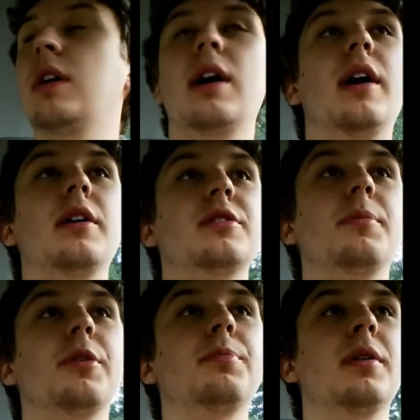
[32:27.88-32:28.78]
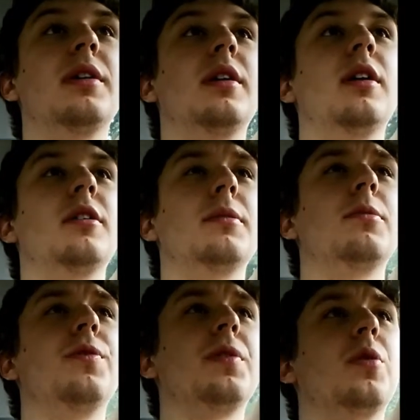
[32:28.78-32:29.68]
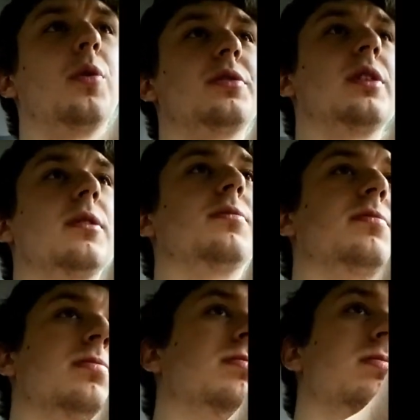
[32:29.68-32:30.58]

not summer, but over the course of